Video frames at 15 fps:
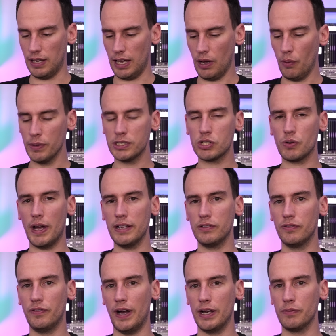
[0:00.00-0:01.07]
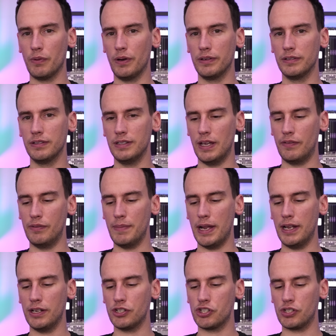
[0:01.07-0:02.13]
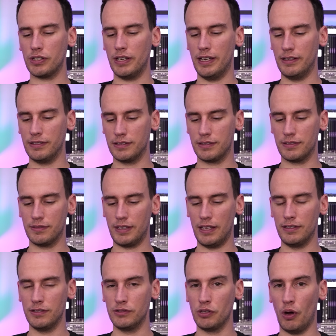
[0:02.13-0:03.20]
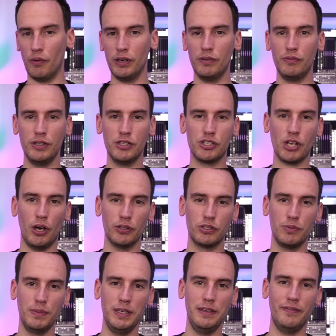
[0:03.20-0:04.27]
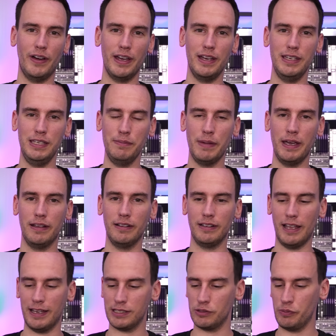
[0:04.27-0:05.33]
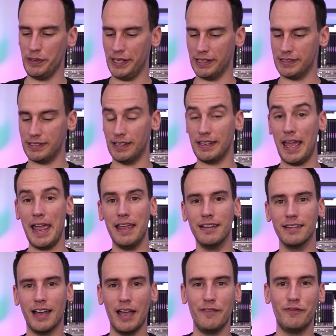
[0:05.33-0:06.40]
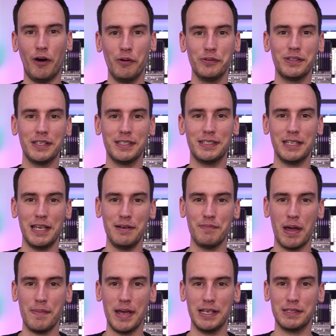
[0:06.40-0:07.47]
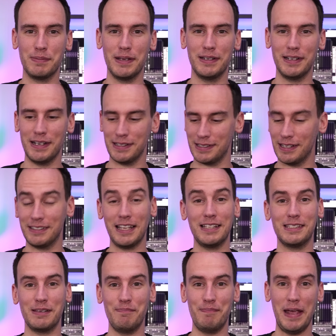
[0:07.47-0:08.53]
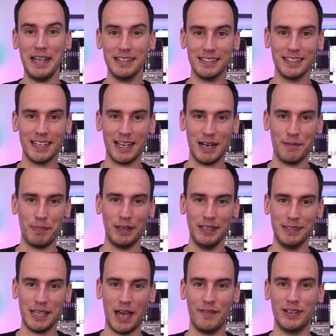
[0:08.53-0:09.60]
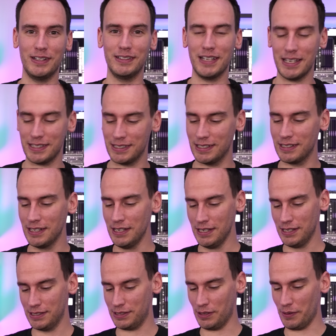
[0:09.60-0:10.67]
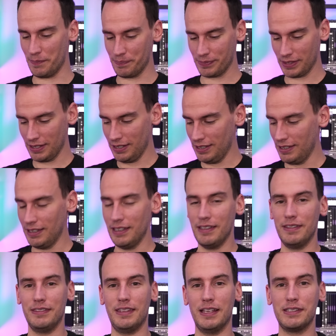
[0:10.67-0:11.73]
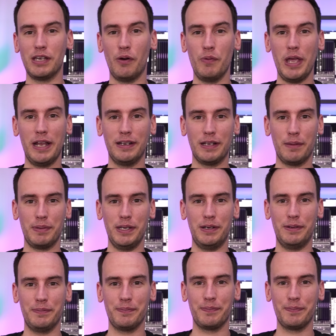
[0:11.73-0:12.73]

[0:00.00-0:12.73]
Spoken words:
I always tried to find one, never managed, and then Tori reached out to me via email last week and said, hey, I found this in my basement, and I said, that's amazing, can I please have it and test it? So that's how we ended up here.